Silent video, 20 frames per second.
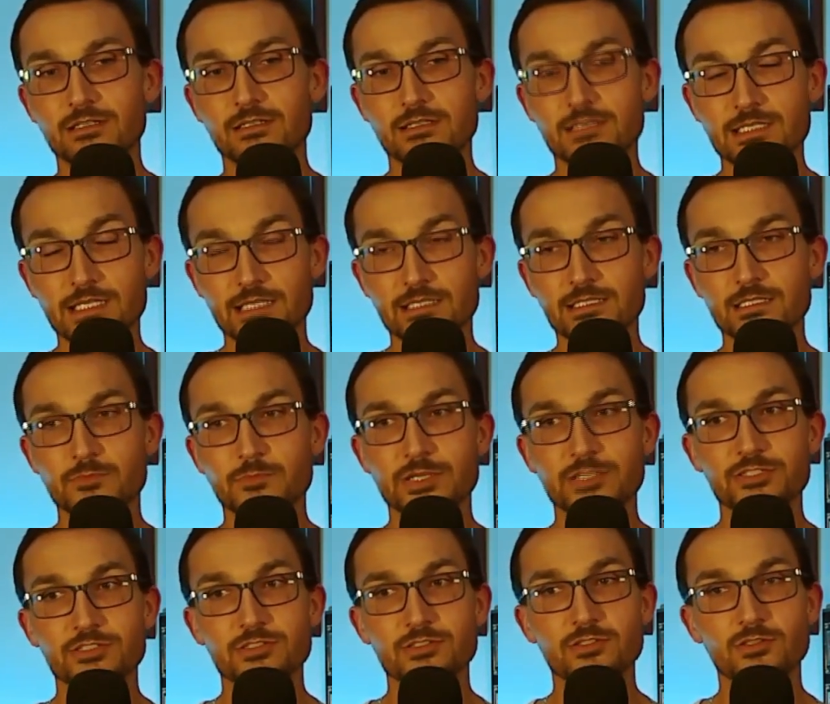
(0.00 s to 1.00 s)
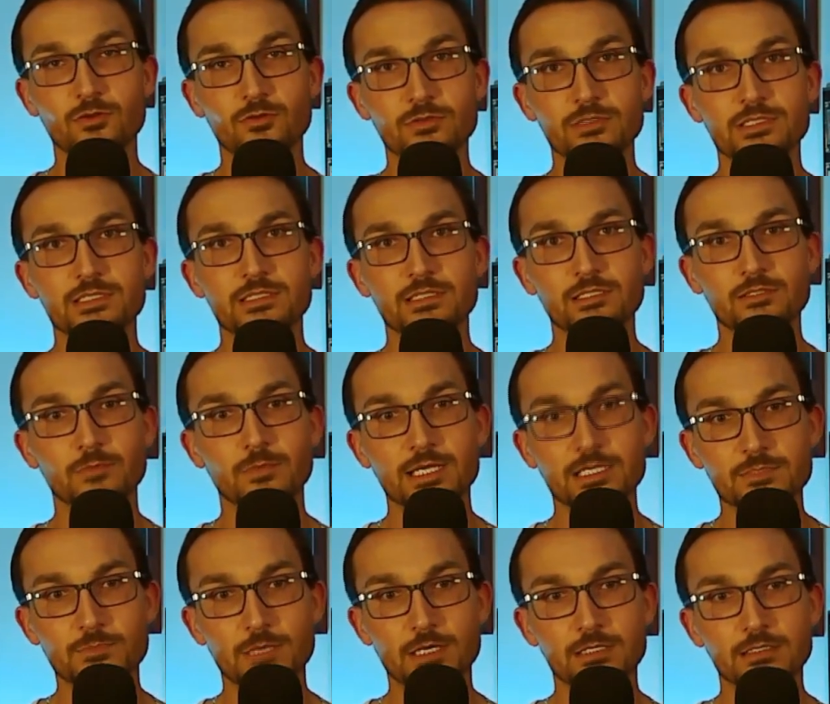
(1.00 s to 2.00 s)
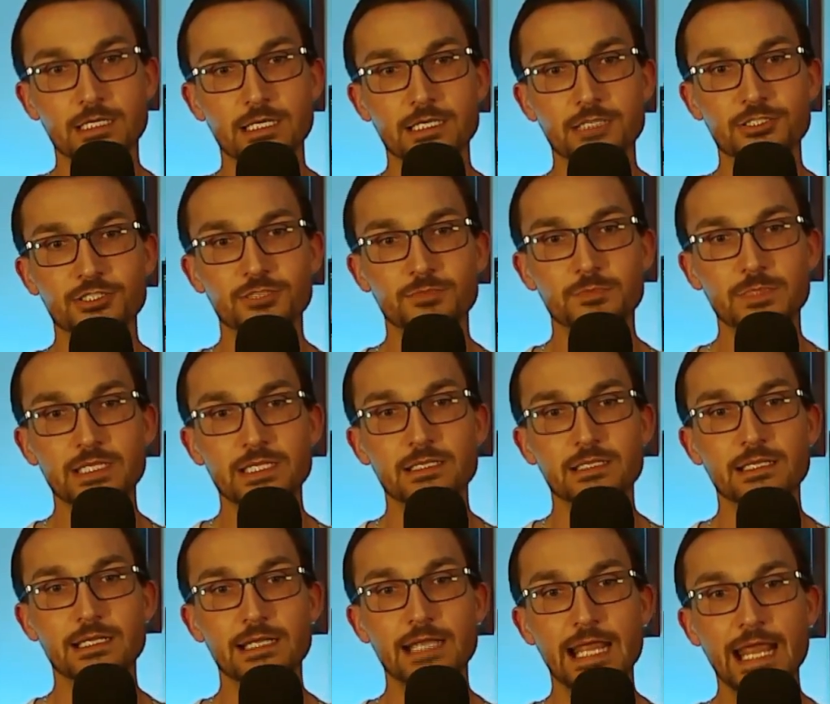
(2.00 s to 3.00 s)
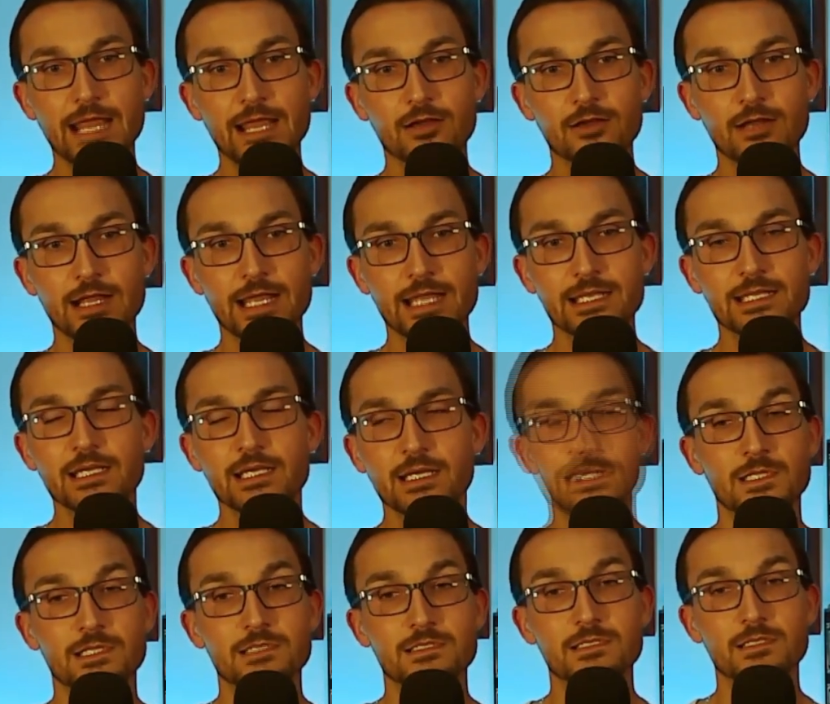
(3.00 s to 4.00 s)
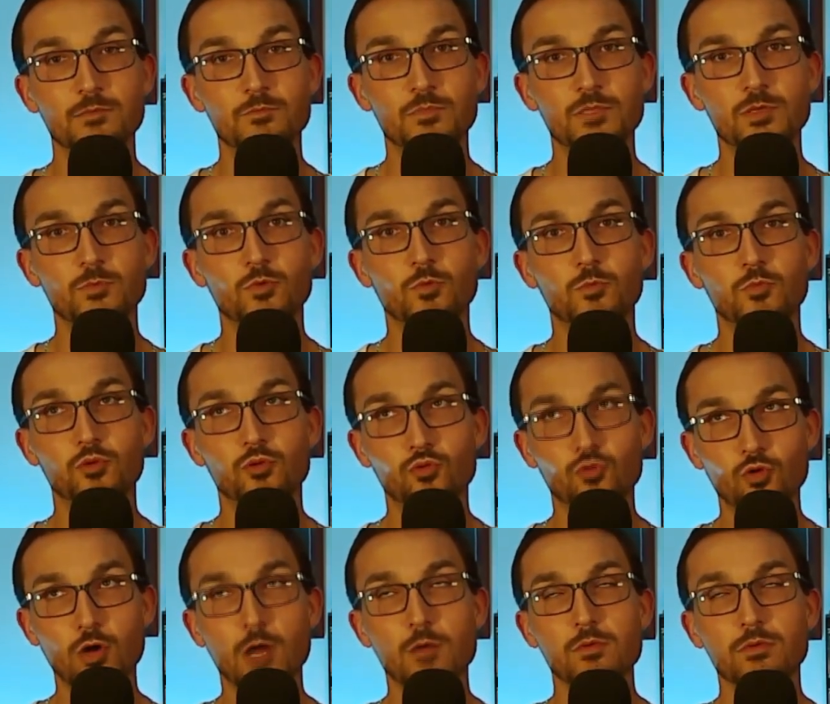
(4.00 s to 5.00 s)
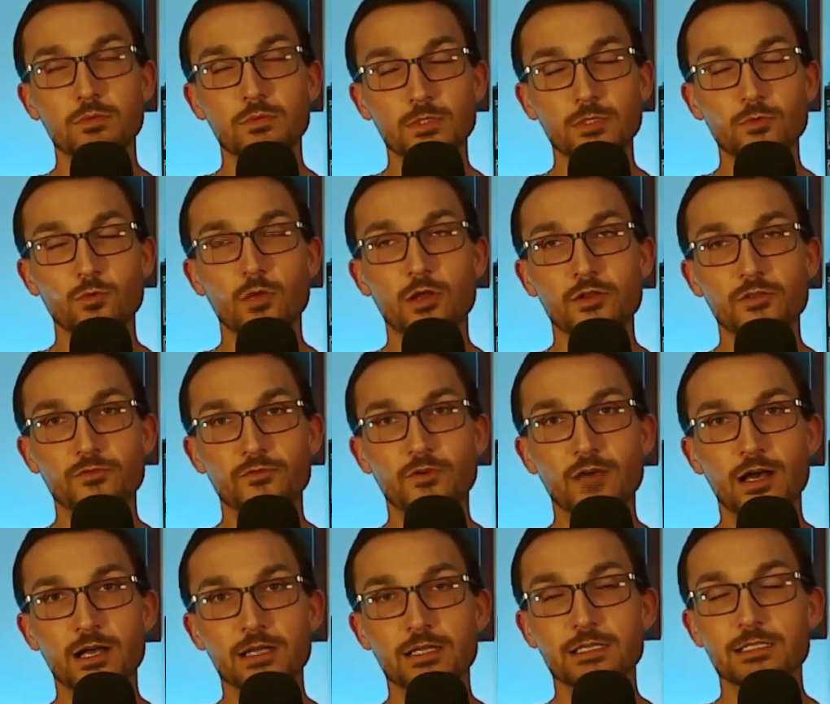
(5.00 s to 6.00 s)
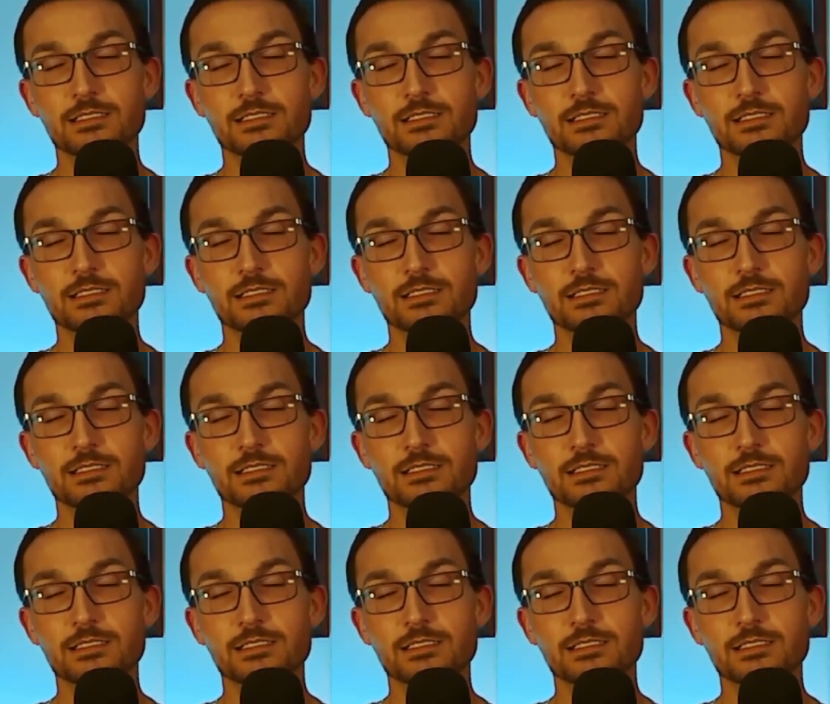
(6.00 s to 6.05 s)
and it's like, this bitch is totally stealing my spotlight, just being an airhead that some people probably want to fuck.